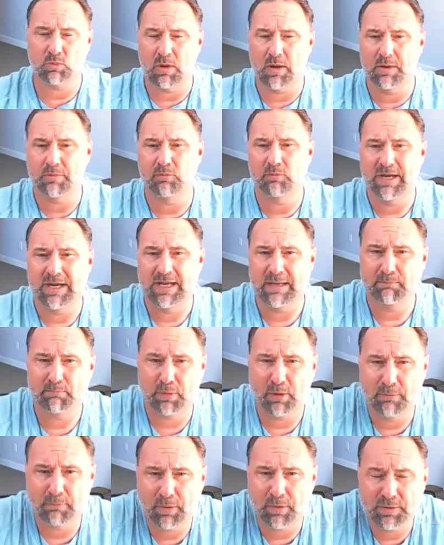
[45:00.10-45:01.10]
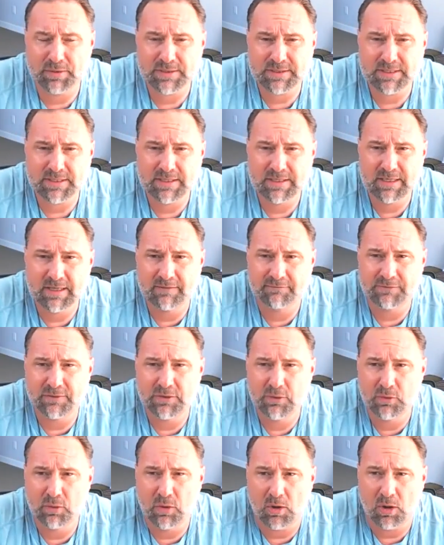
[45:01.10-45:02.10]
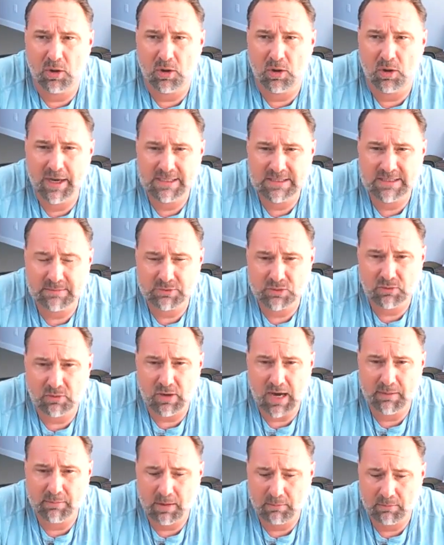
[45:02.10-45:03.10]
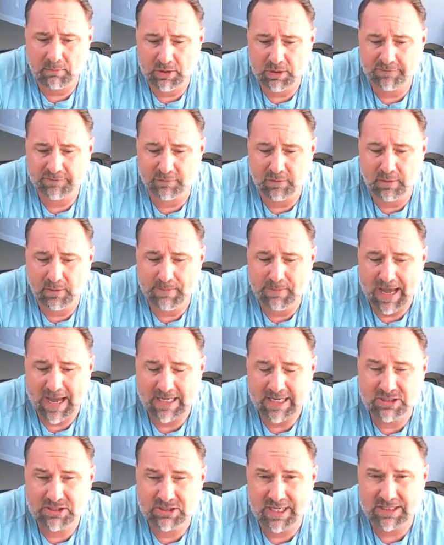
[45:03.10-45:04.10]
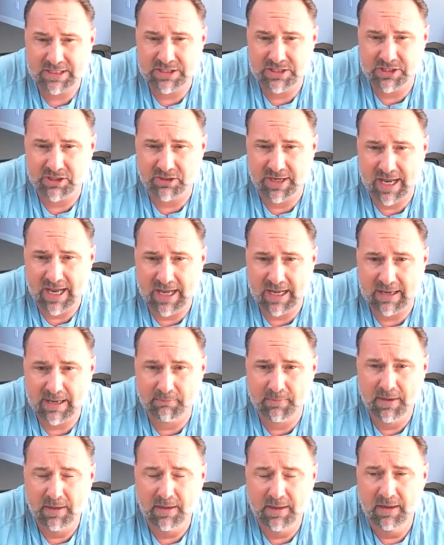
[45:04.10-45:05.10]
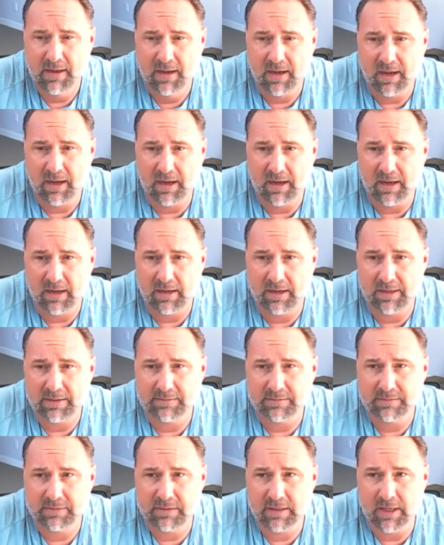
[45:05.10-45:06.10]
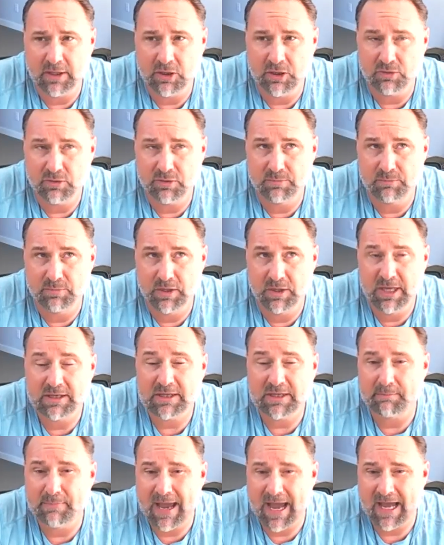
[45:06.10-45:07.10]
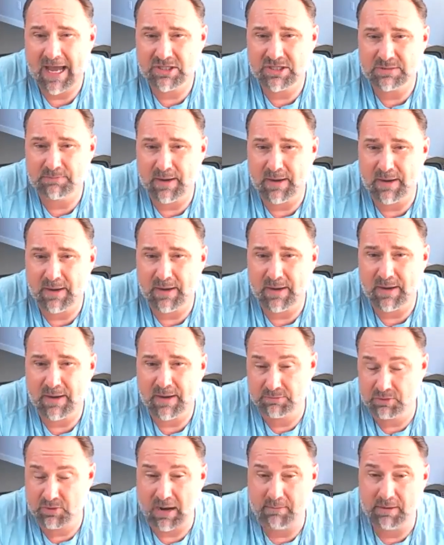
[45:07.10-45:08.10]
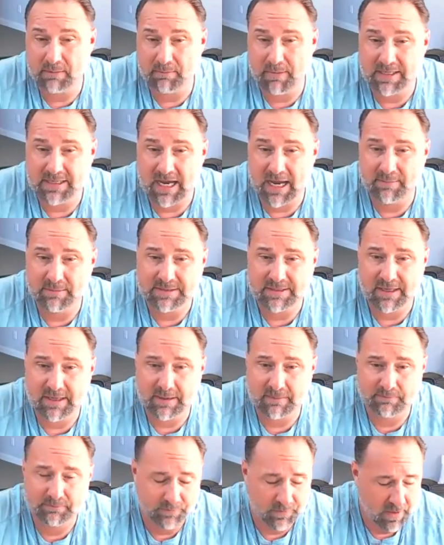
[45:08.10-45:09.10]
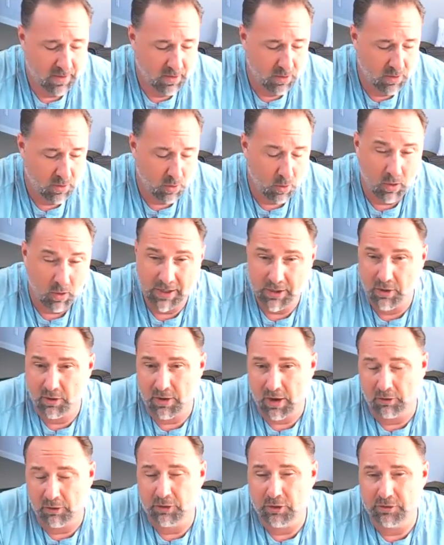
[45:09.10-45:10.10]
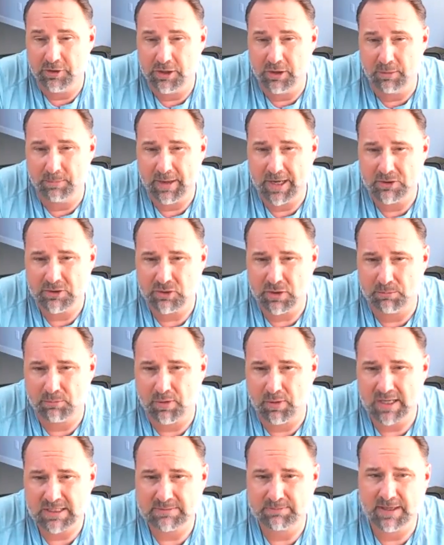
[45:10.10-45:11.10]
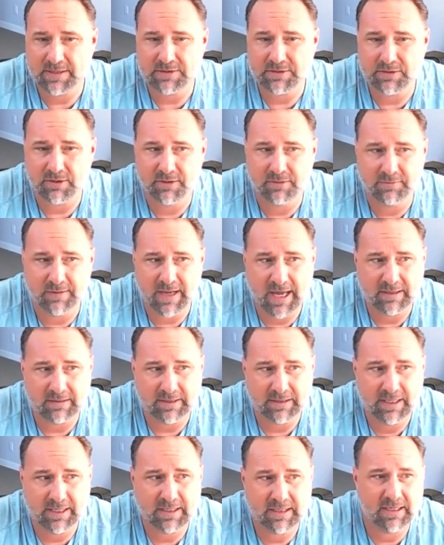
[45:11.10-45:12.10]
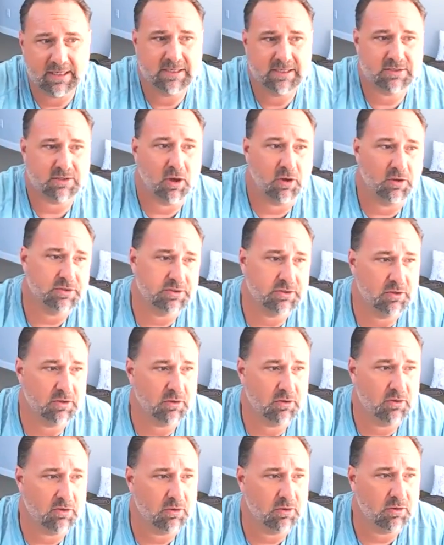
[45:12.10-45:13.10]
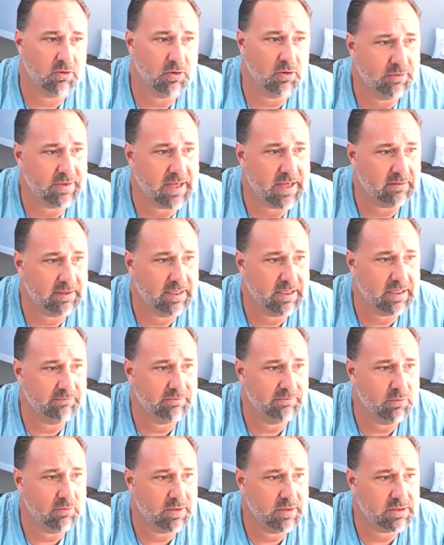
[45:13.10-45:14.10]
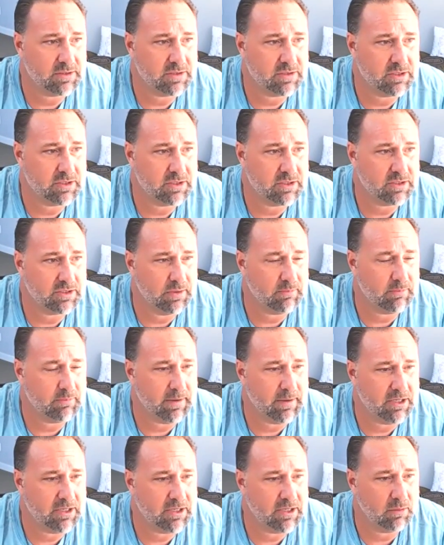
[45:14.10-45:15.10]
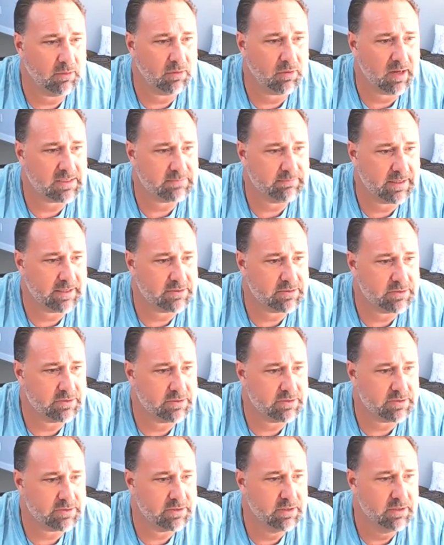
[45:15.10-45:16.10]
one reading per person. If you are a subscriber, I'm looking for a badge next to your name. Uh, and you, you get the badges by subscribing to my Diamonds Hub, or I know I'll know that you're Patreon prospector. That link is also, I'll put that link if you want to join my Patreon prospectors.